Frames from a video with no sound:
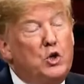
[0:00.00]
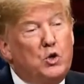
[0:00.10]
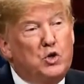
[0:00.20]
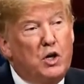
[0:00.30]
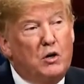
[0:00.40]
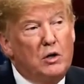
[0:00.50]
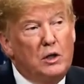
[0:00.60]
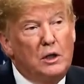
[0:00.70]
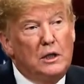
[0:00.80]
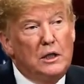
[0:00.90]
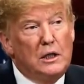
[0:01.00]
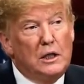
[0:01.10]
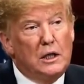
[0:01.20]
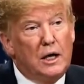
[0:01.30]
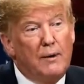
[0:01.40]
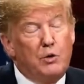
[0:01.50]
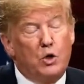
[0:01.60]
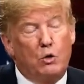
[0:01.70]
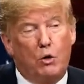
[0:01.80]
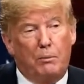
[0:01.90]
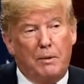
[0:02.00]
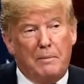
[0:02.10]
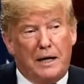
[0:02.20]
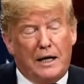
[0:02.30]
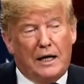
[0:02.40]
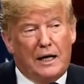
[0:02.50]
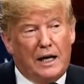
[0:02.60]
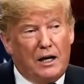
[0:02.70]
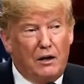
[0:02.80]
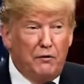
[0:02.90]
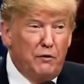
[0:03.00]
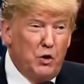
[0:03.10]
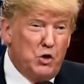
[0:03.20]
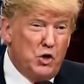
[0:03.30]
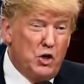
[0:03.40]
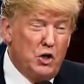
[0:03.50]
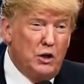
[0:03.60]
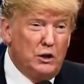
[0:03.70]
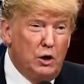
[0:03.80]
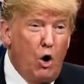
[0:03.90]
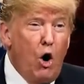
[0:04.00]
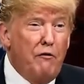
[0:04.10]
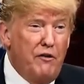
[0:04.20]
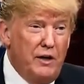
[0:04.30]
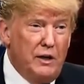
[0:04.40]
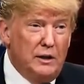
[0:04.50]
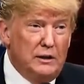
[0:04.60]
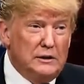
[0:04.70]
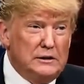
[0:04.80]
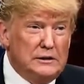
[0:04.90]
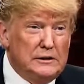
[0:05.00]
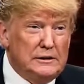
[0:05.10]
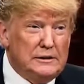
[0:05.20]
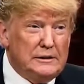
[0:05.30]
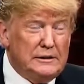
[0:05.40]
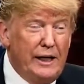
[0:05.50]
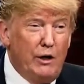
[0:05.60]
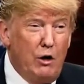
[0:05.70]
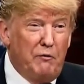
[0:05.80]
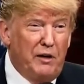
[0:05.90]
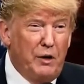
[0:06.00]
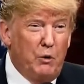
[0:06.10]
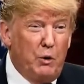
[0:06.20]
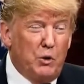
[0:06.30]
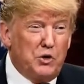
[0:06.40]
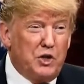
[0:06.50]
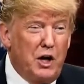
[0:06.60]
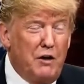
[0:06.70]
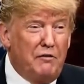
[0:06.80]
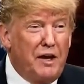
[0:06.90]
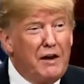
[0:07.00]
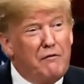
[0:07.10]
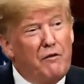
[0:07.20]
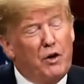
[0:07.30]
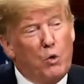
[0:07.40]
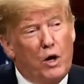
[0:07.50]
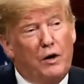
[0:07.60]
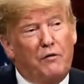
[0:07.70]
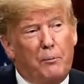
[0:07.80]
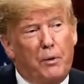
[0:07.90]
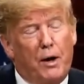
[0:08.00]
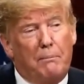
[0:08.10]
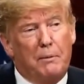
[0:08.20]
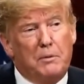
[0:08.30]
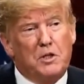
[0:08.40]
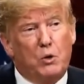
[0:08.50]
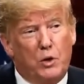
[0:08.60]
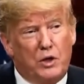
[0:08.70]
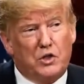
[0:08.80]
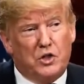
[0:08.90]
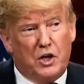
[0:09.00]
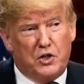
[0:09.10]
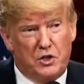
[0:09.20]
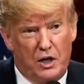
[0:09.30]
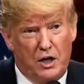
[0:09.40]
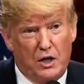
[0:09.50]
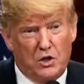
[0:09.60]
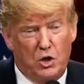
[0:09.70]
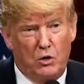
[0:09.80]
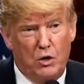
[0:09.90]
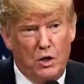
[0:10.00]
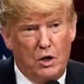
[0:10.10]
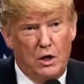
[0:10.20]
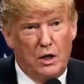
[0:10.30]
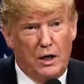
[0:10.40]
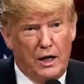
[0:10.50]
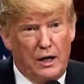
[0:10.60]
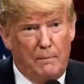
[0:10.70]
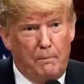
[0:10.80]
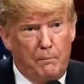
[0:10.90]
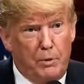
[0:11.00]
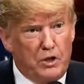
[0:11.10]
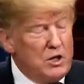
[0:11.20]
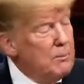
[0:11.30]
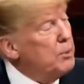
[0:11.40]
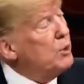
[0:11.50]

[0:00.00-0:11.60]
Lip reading: do so. I'm sure we'll be meeting again in the future, often, and hopefully we will solve every one of the problems that we discussed today. So, again, President